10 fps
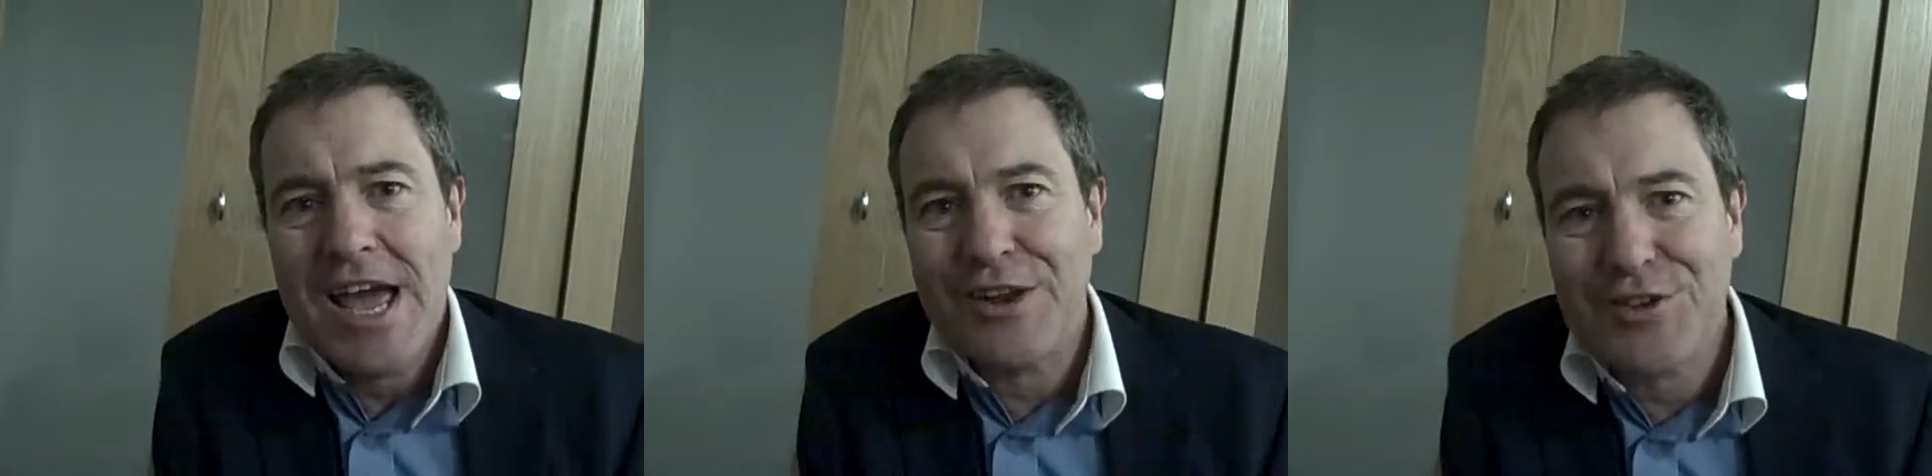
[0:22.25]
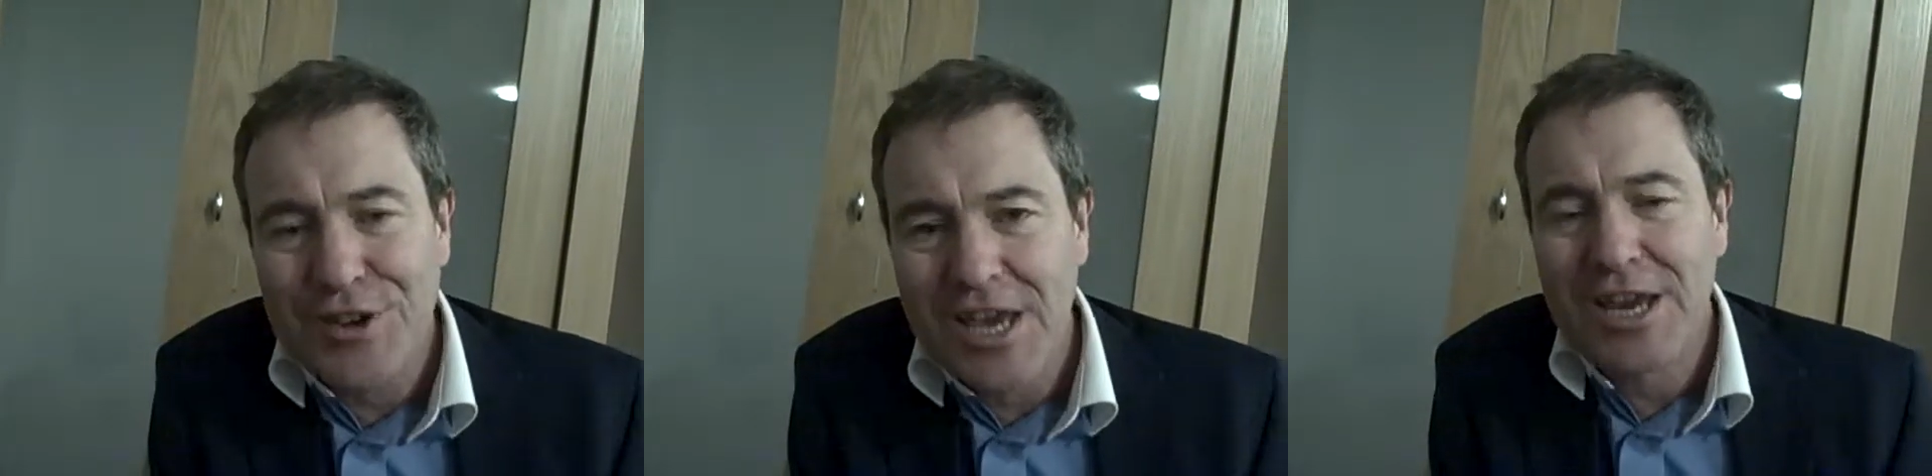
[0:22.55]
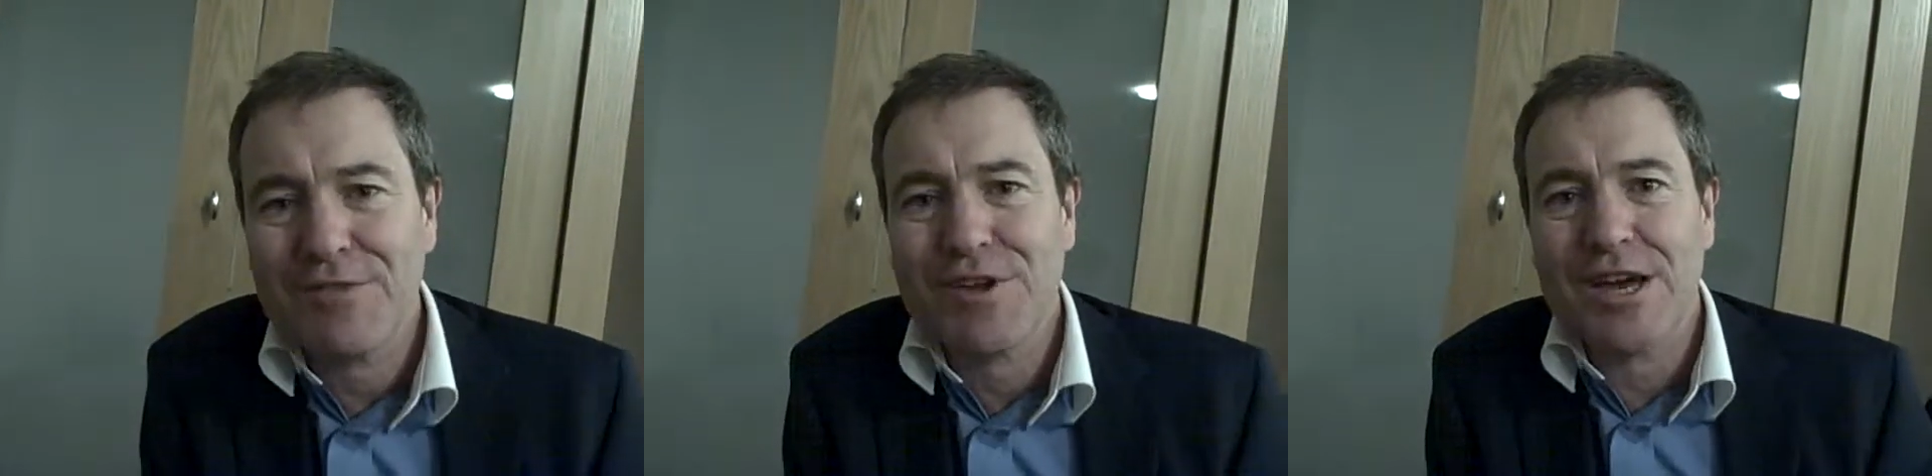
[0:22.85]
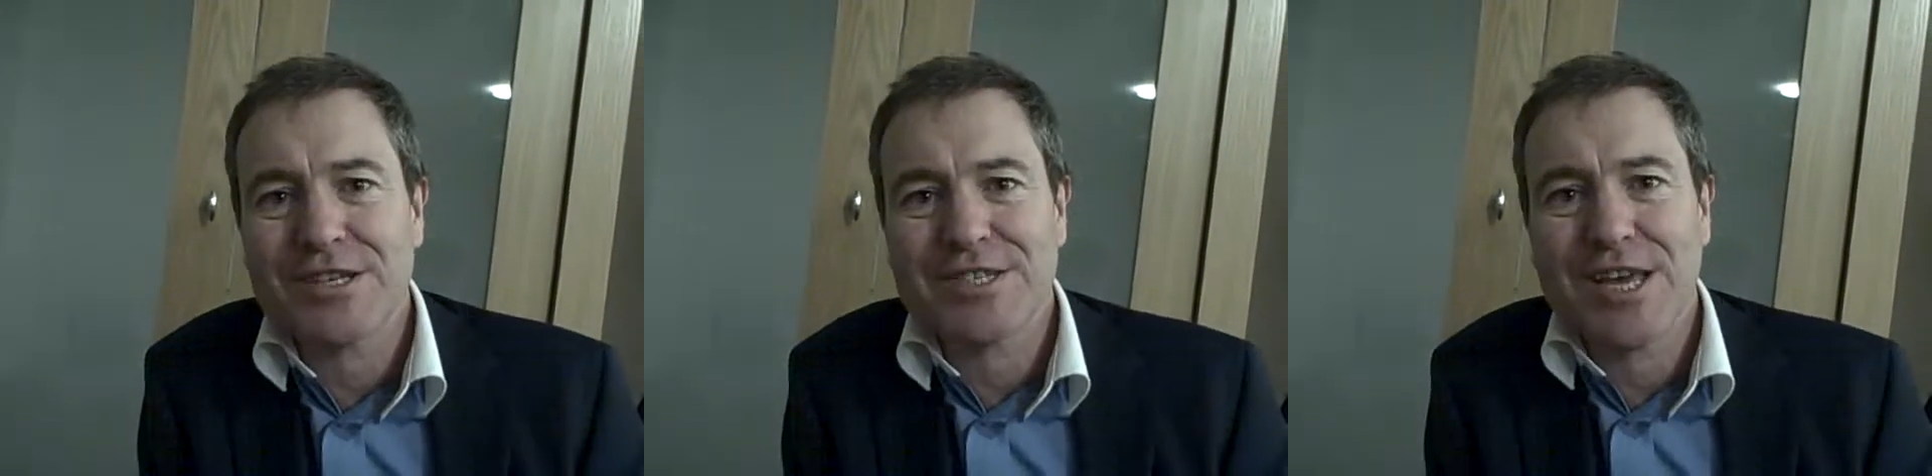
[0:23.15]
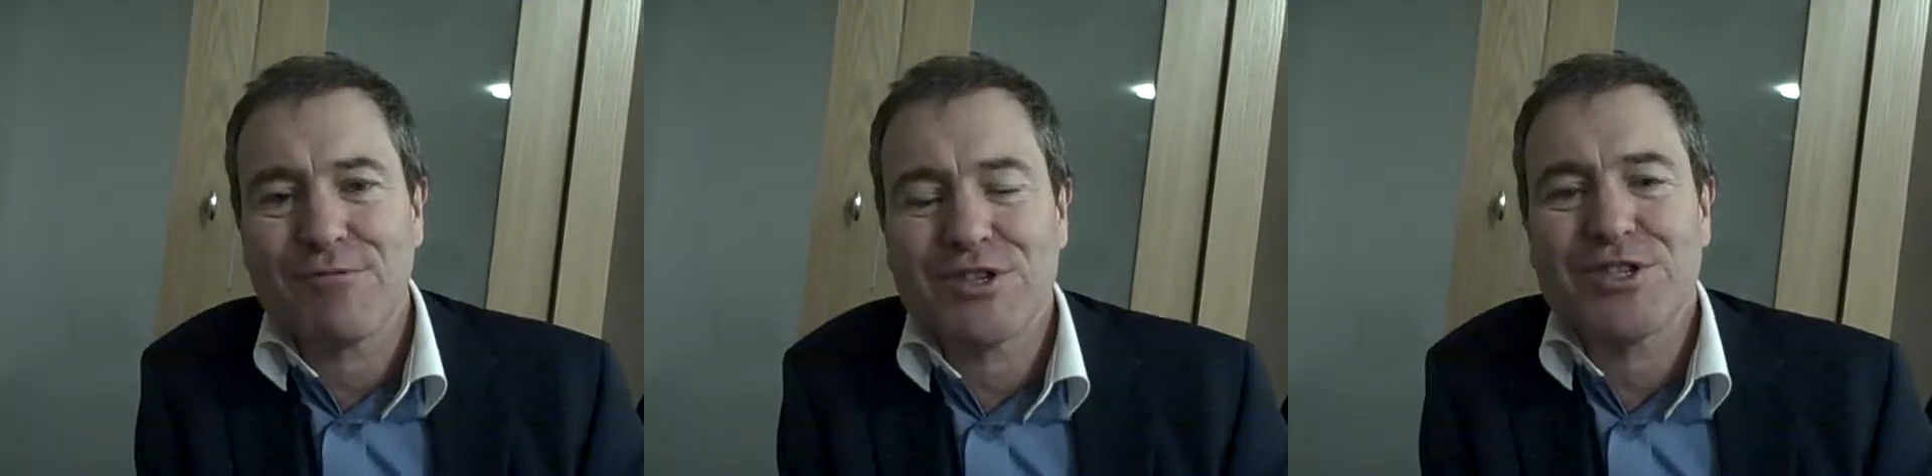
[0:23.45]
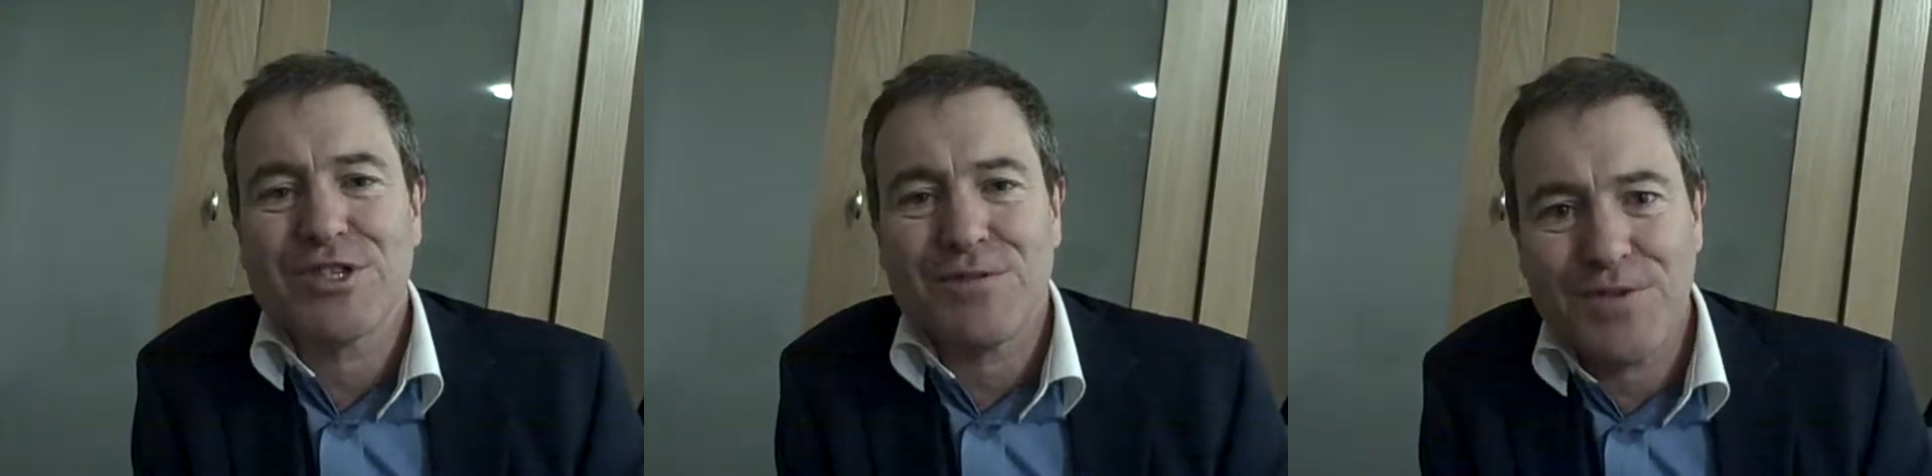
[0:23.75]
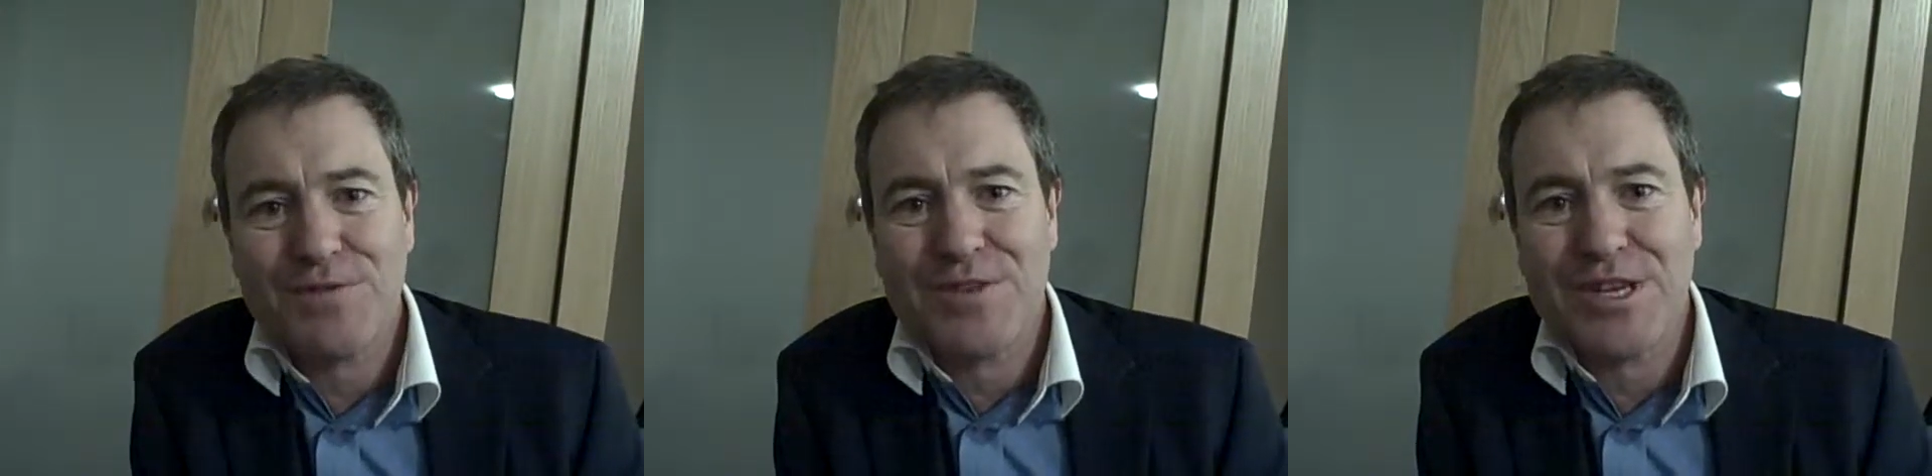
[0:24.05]
And tonight, I've got to say, which is the
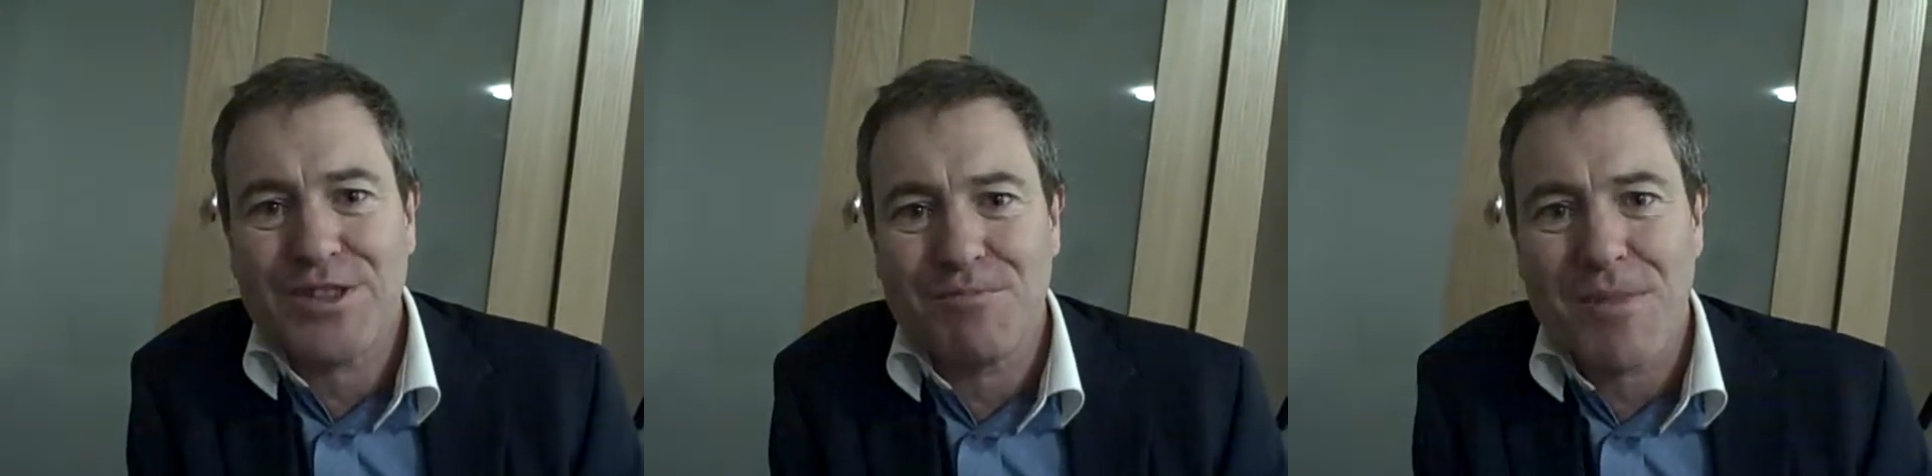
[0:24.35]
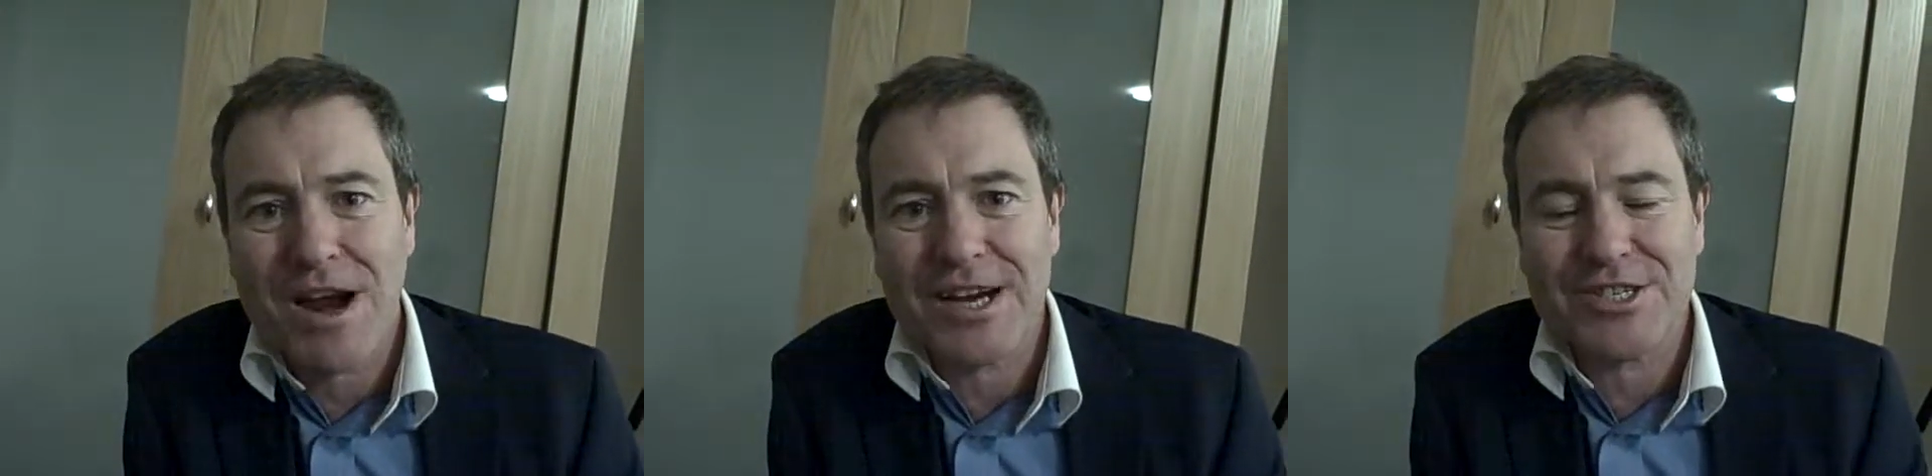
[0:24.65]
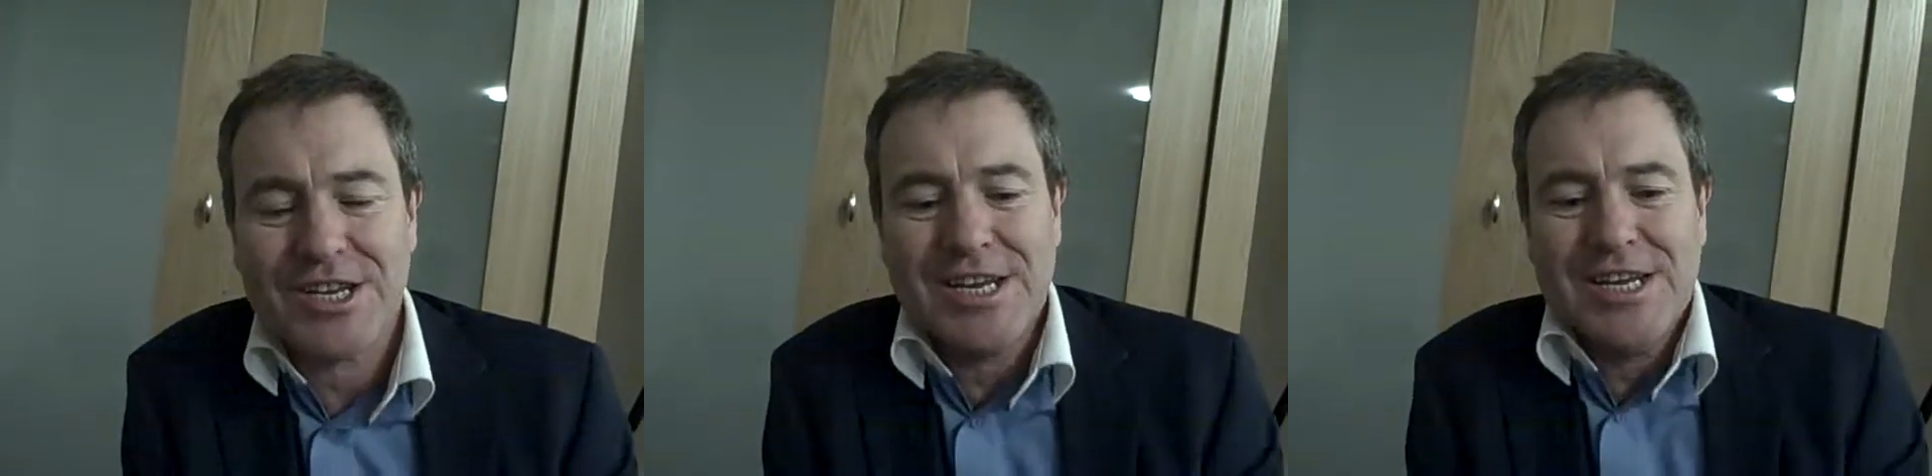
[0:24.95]
15th of March,